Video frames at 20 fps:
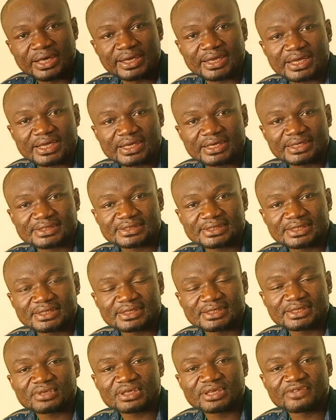And like I
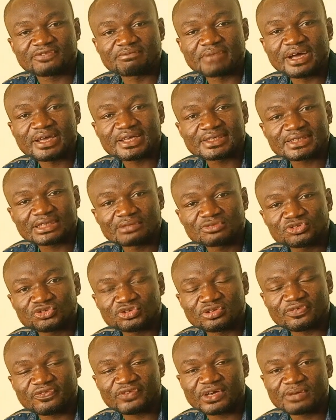said, if buyers come
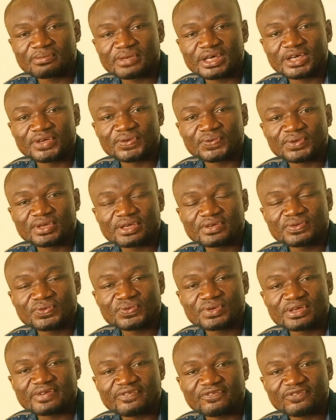to your farm and
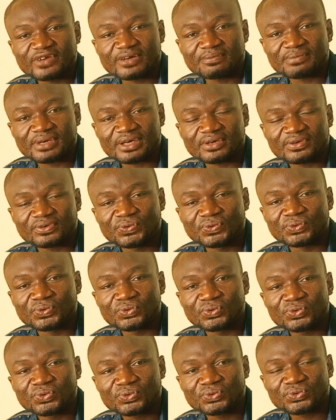you the farmer,
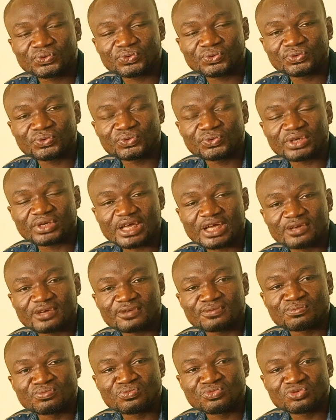you look
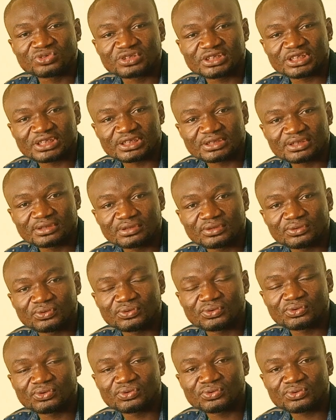like moody,
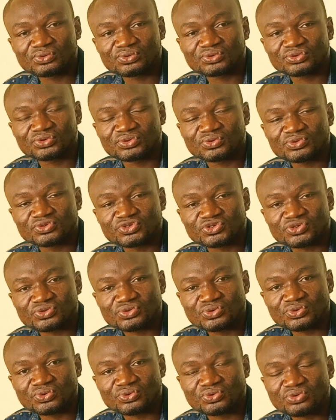you look so
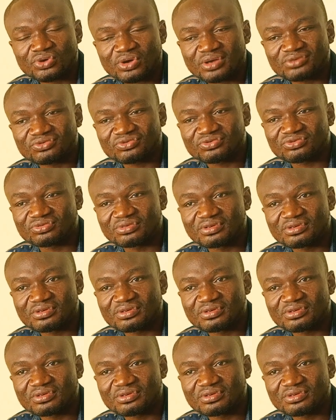slow, you are